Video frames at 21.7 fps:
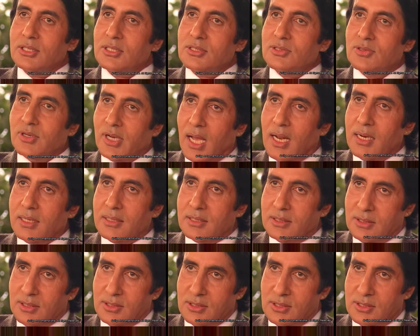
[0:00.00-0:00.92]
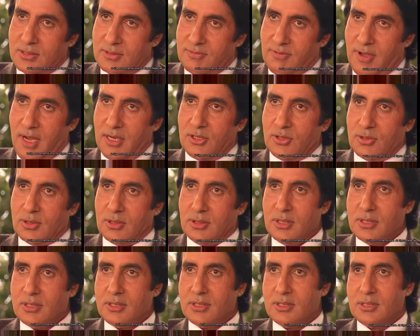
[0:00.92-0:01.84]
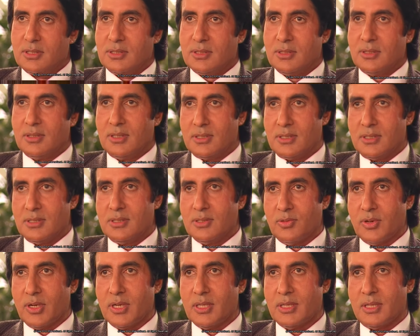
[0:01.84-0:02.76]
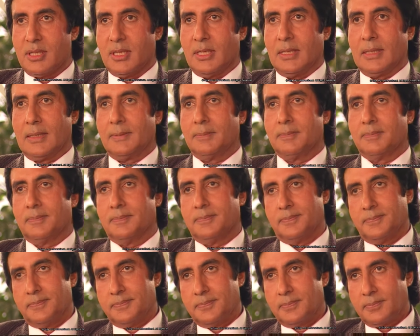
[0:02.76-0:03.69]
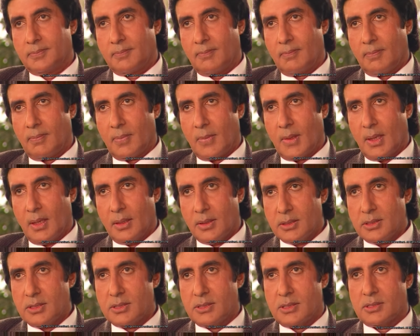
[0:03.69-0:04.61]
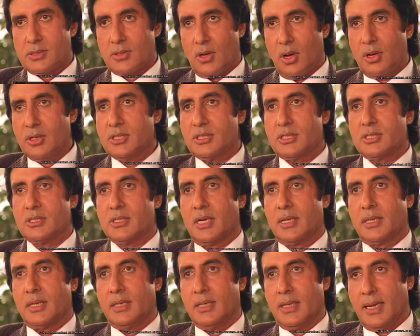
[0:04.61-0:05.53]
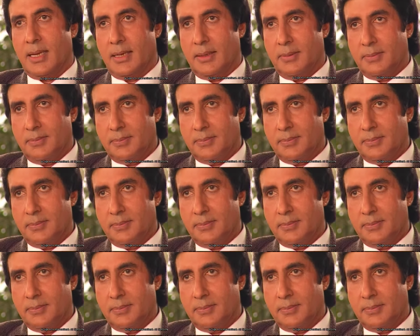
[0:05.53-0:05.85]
right? is reality. This is factual. This is this is the real thing. This is as honest as I can get.